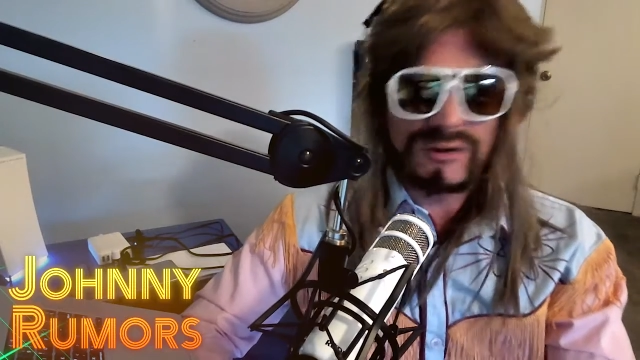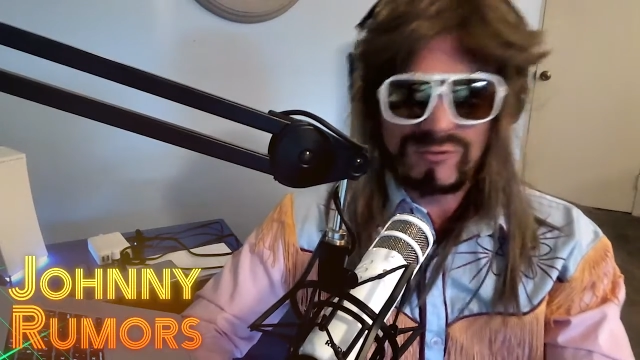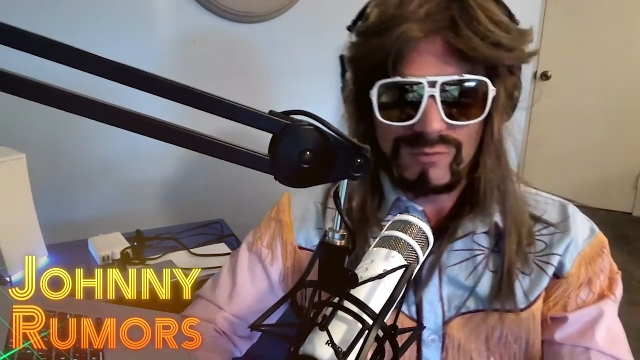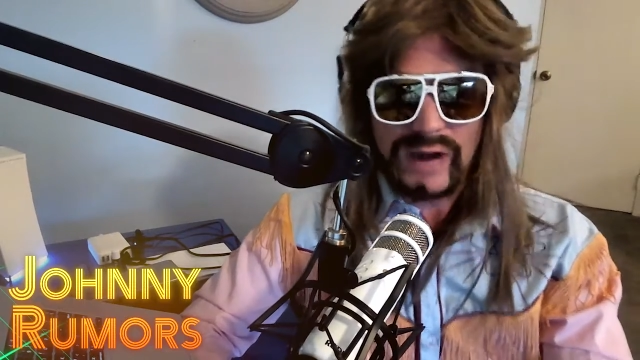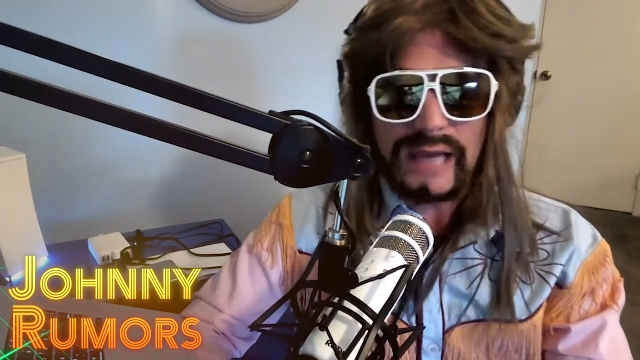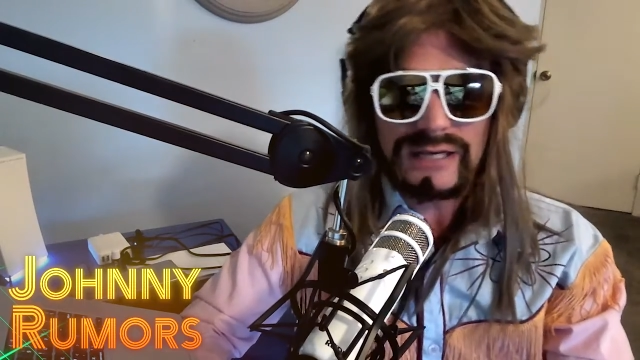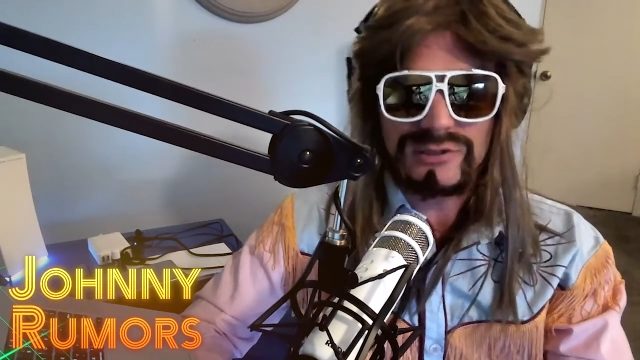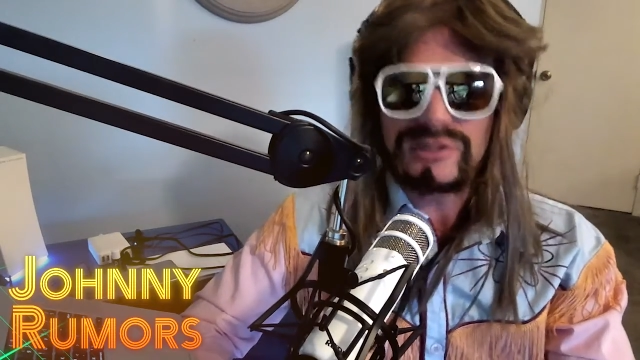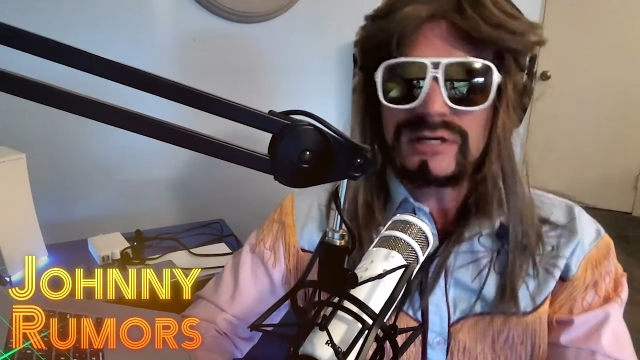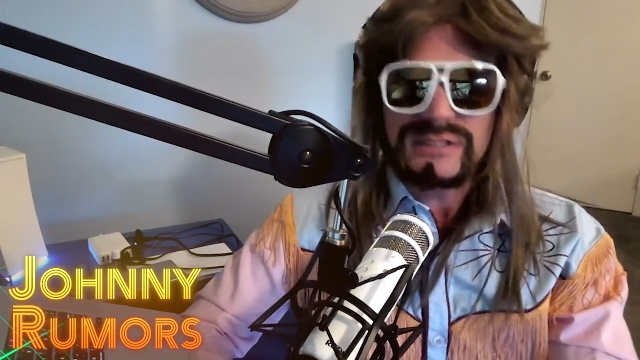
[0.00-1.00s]
and a
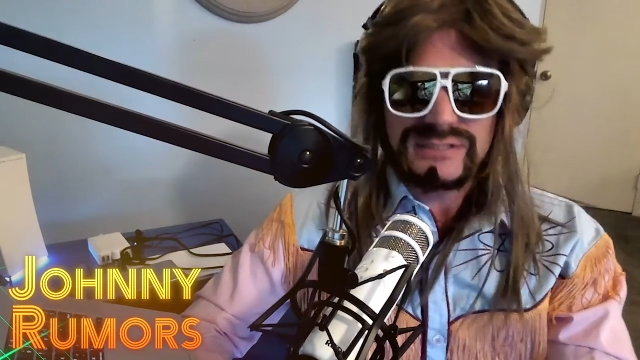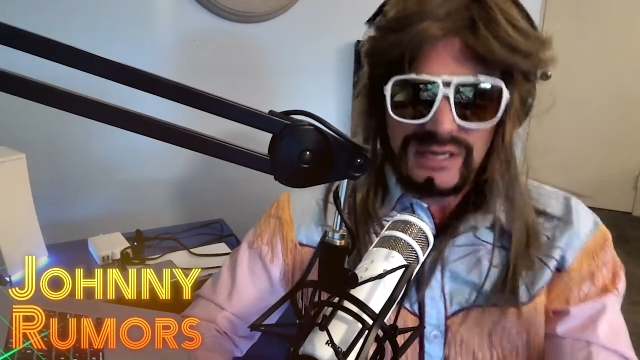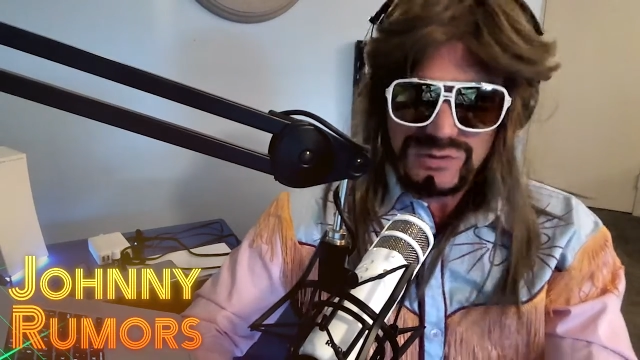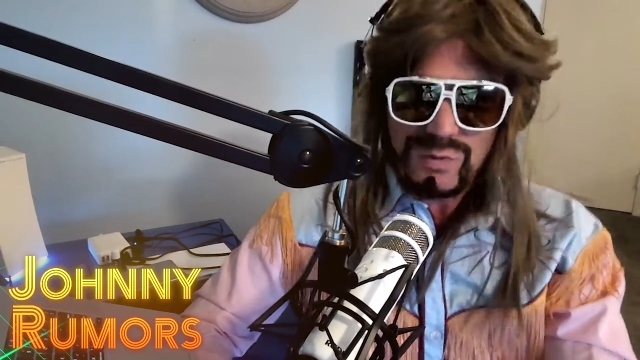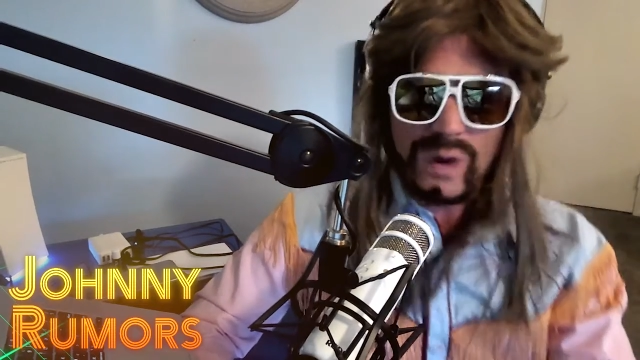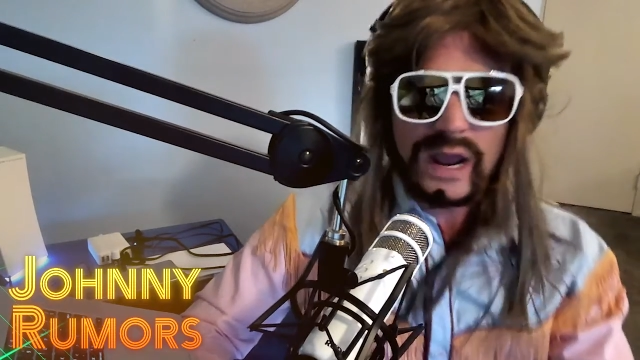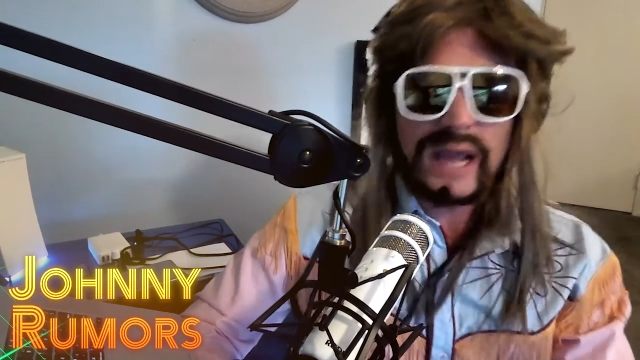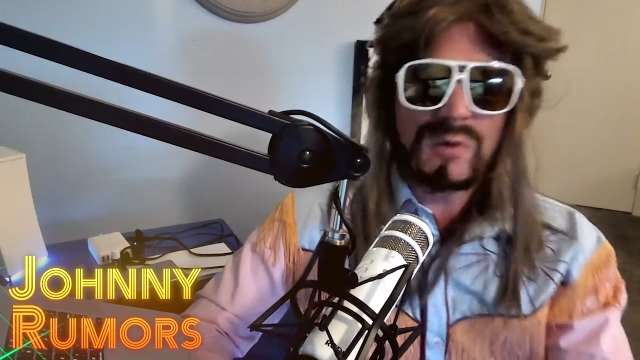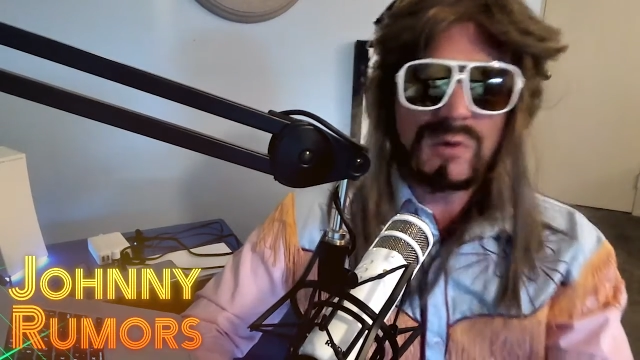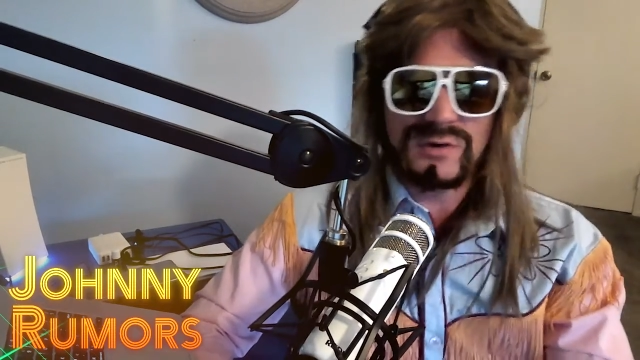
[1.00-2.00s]
rattler sounds
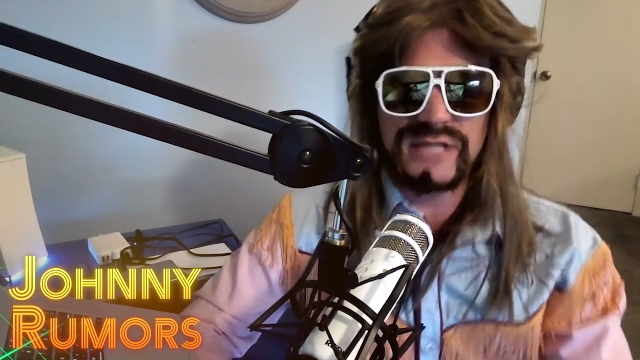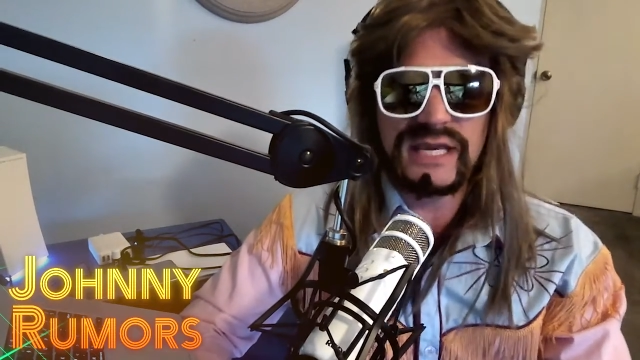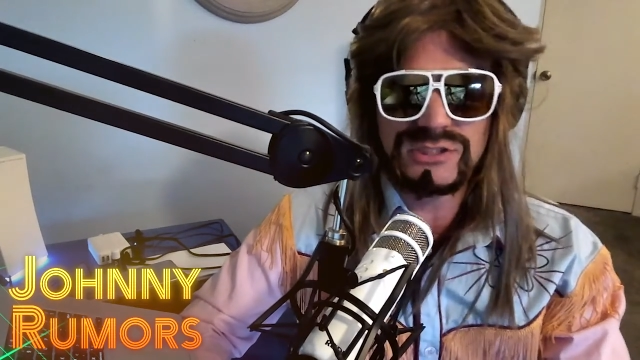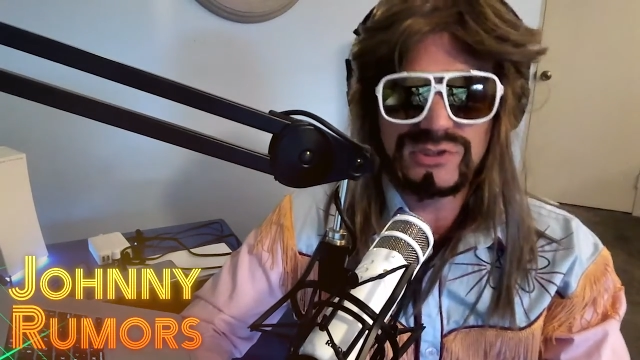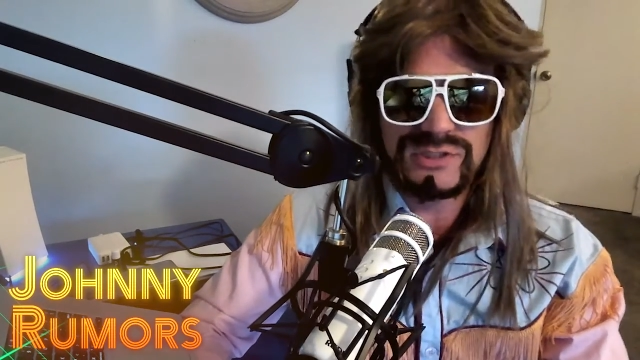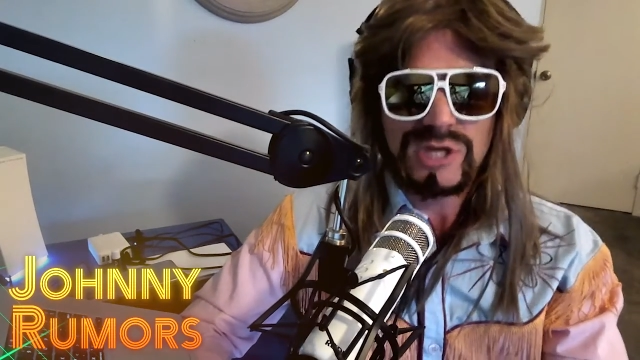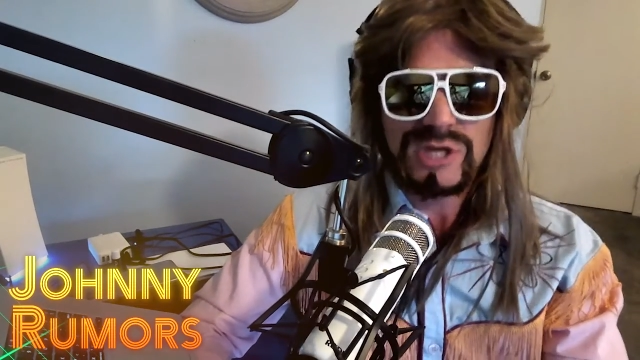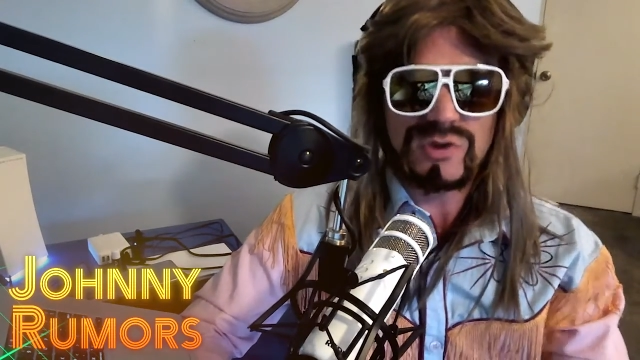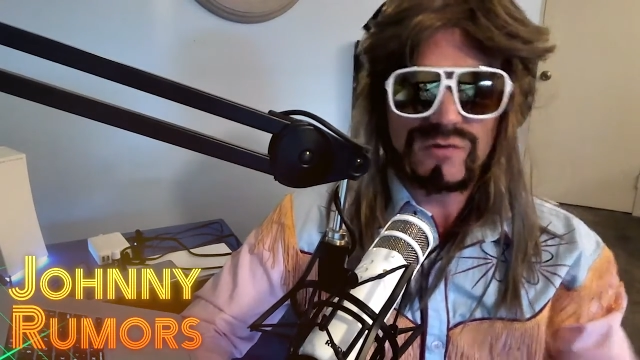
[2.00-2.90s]
way more dangerous.